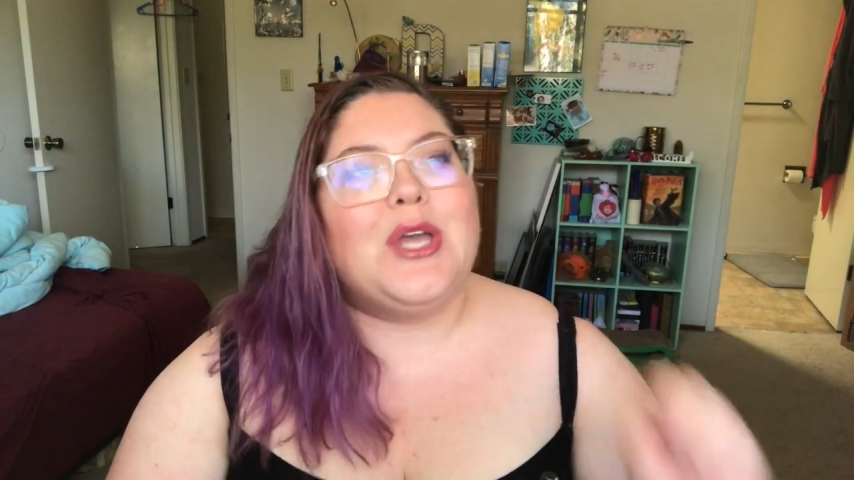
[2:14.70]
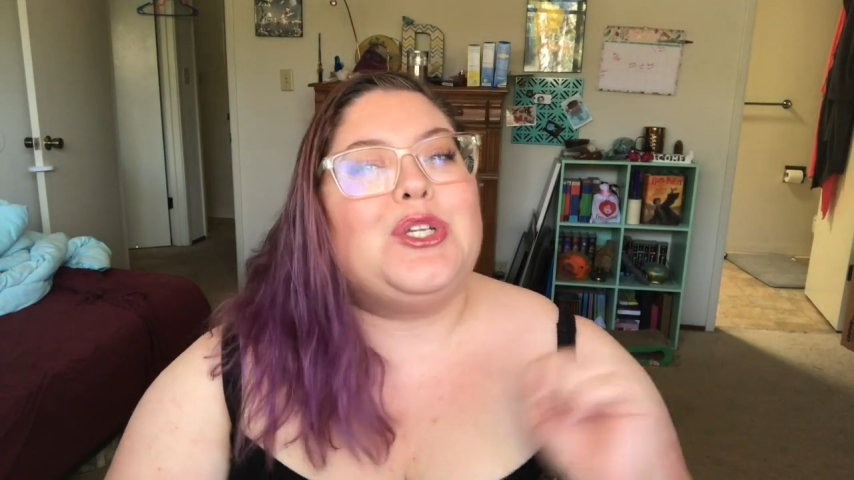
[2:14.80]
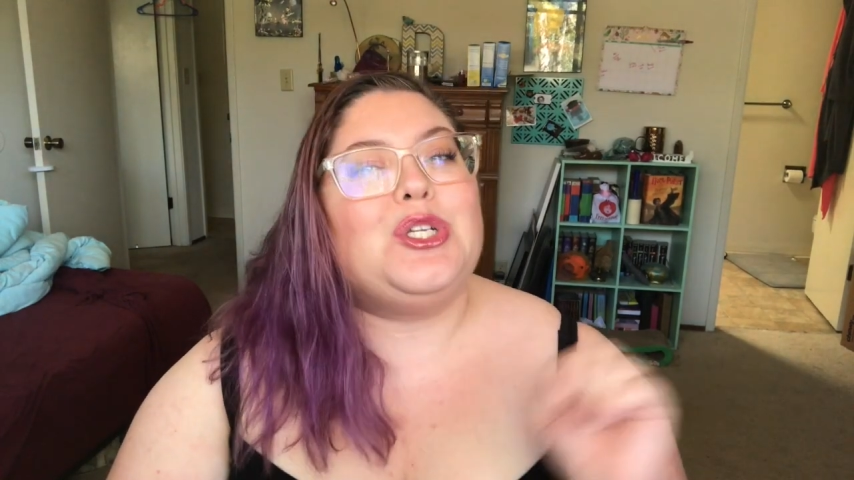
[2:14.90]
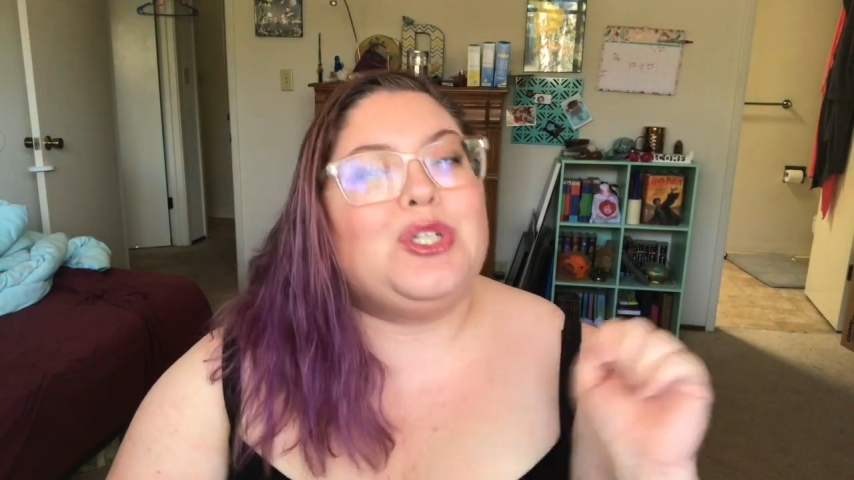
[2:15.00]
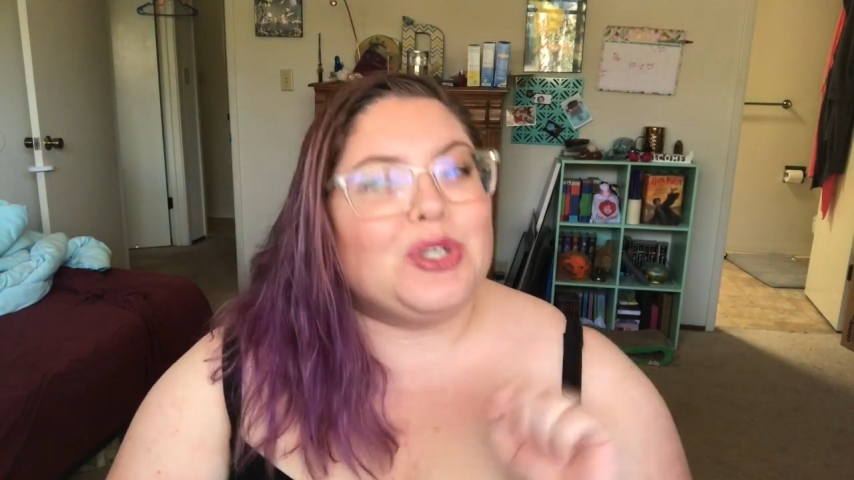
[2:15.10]

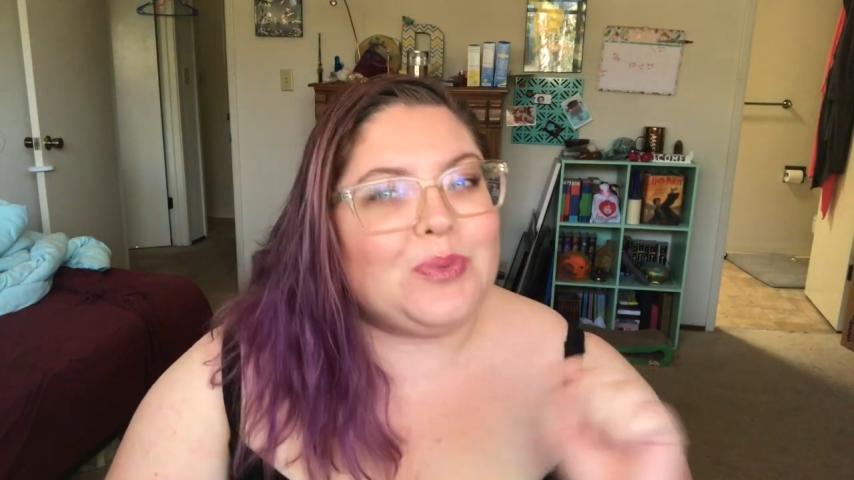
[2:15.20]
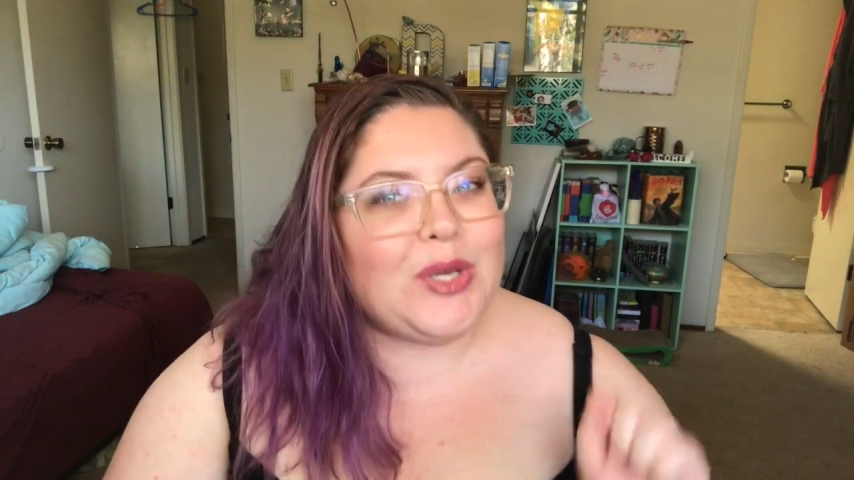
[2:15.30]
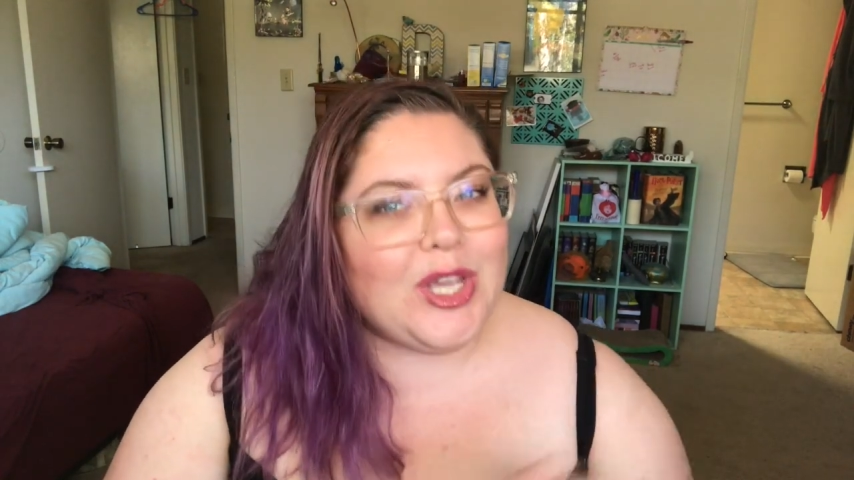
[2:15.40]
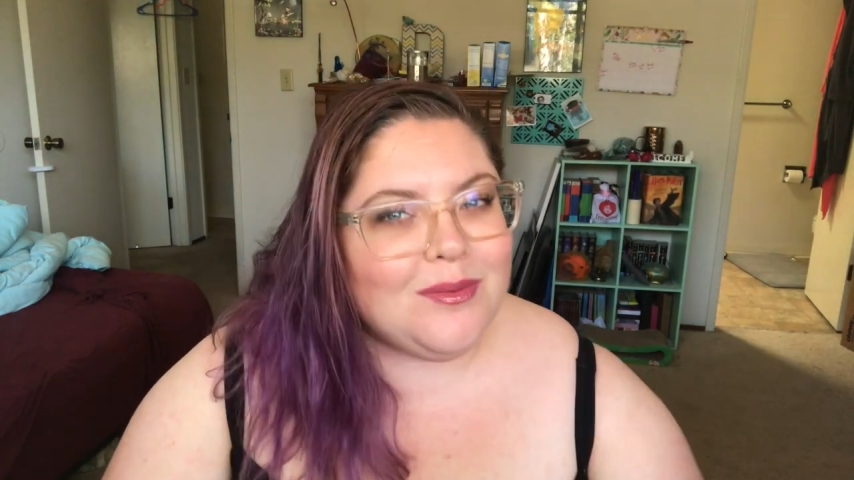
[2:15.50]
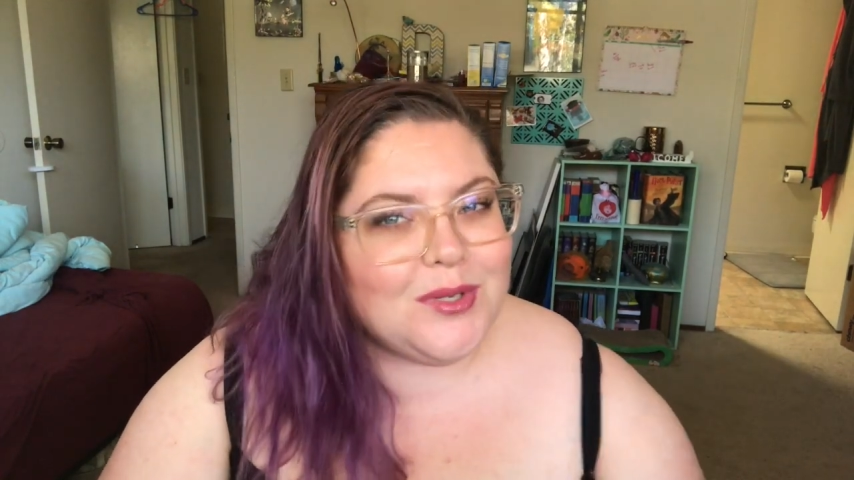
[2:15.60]
should
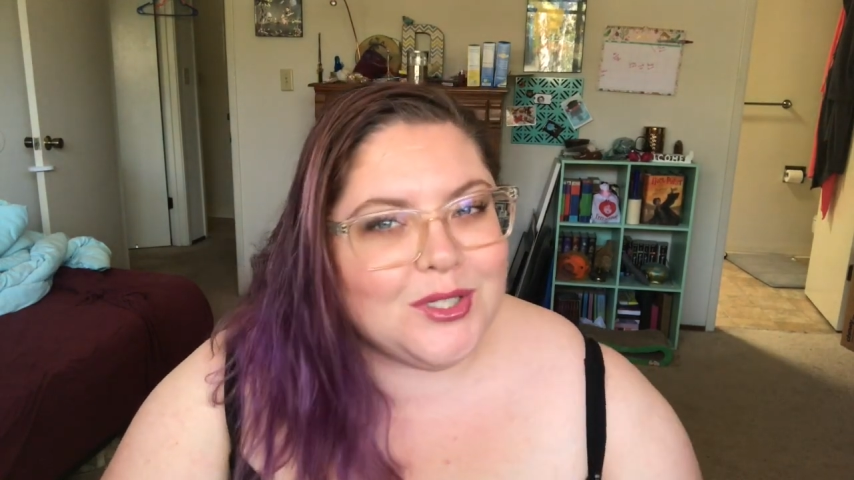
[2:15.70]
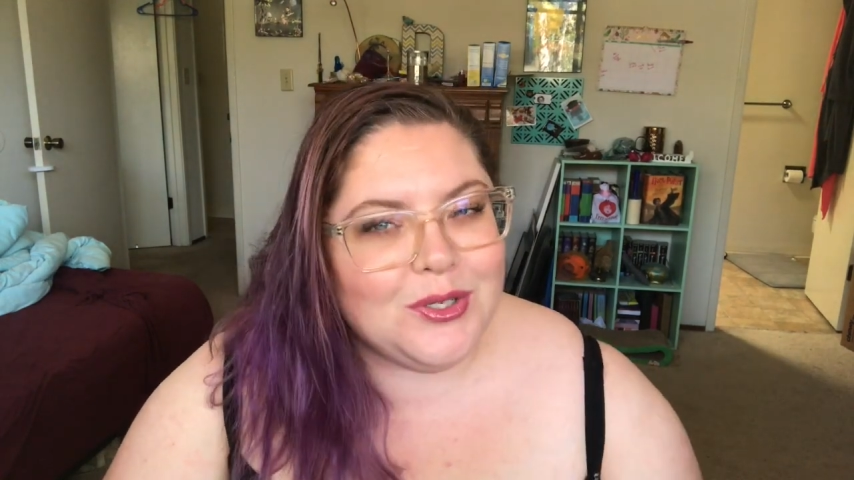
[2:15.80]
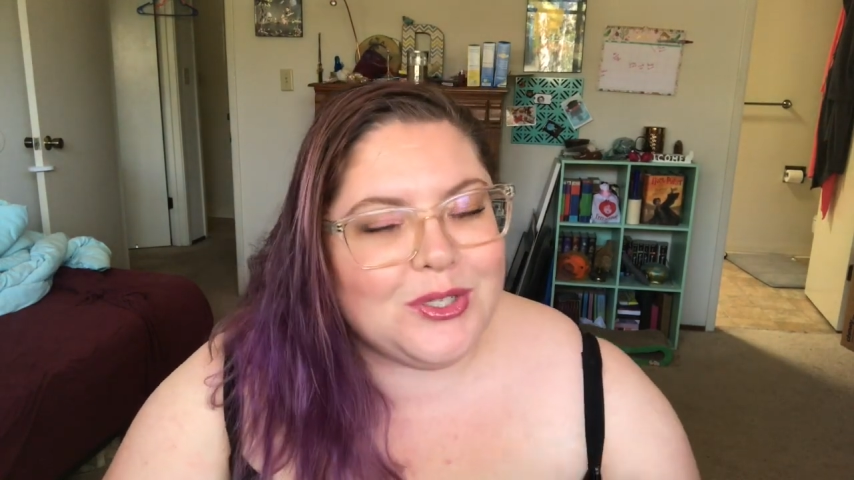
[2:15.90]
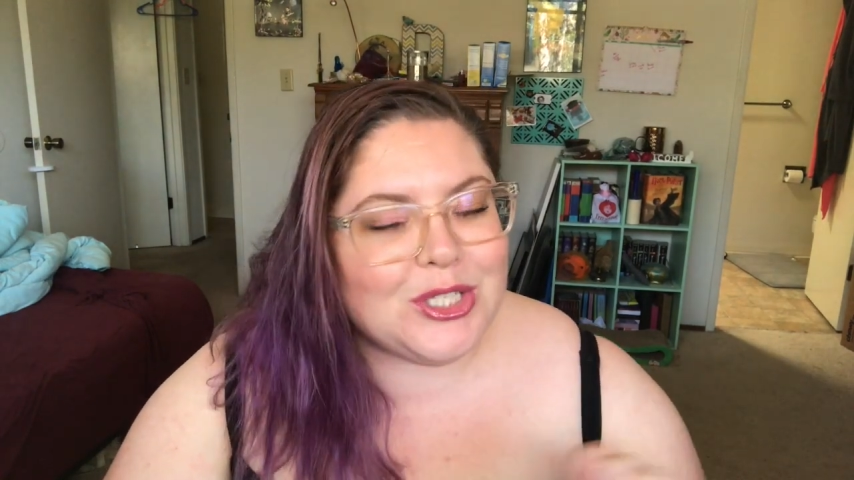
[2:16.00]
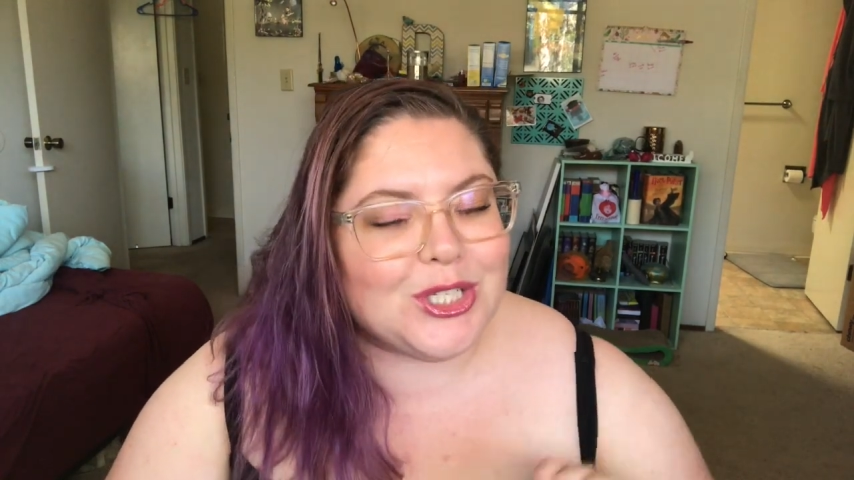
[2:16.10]
be able
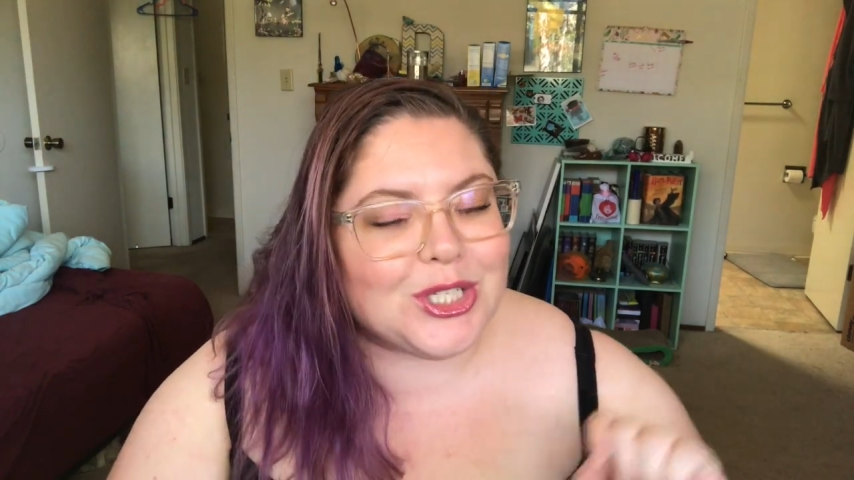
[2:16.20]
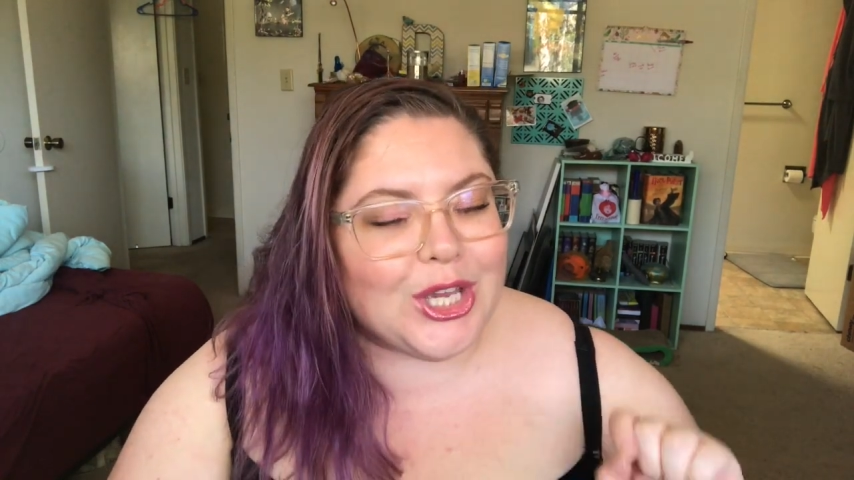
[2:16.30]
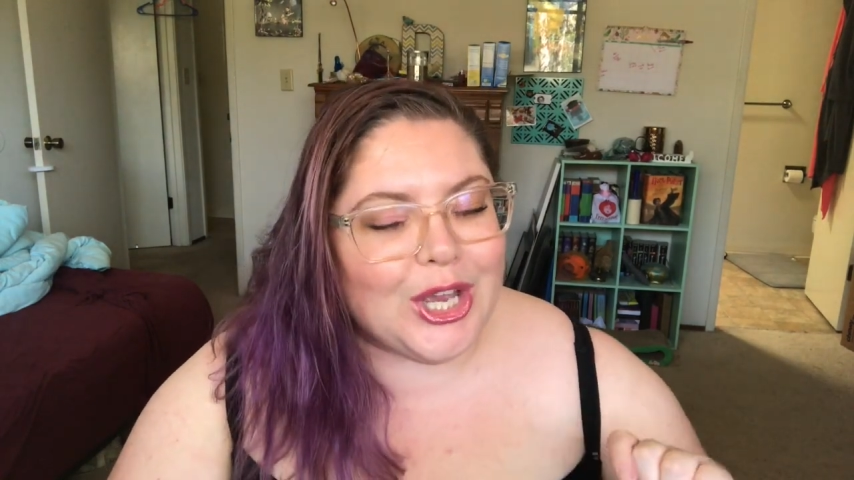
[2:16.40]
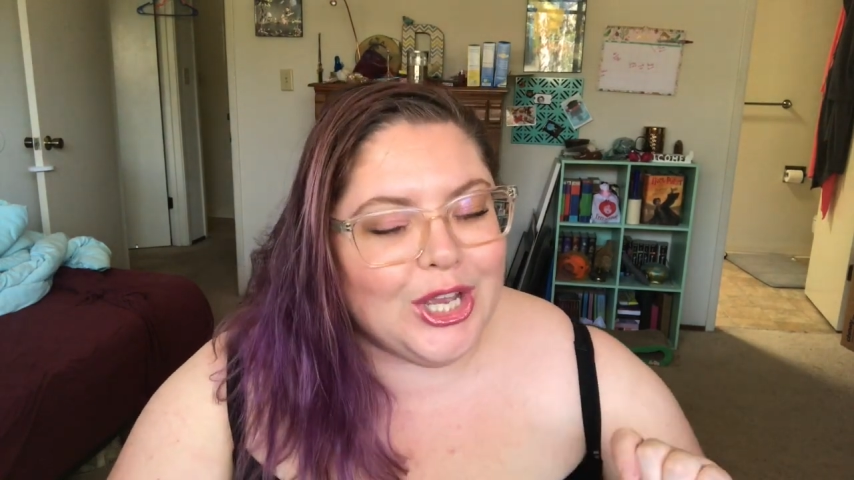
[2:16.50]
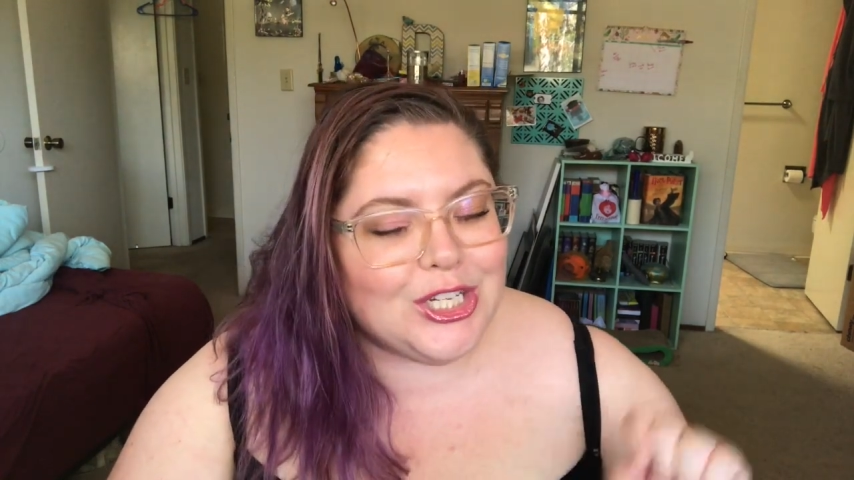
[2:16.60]
to. She's a
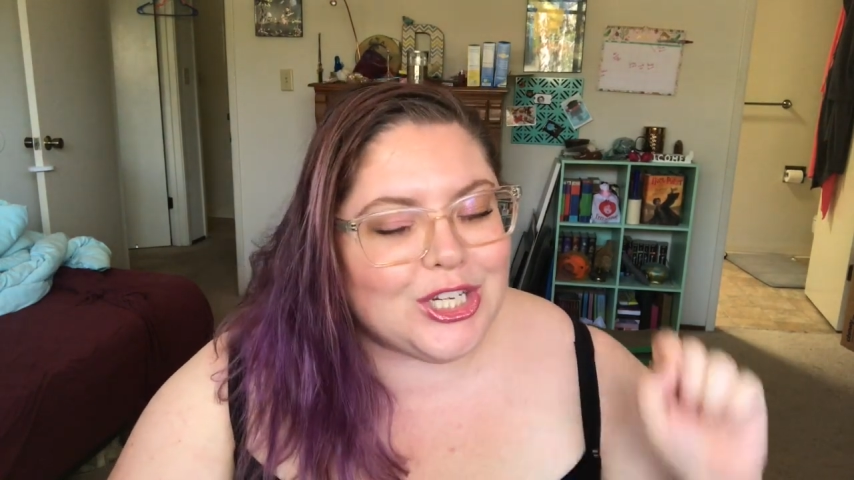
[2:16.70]
cat.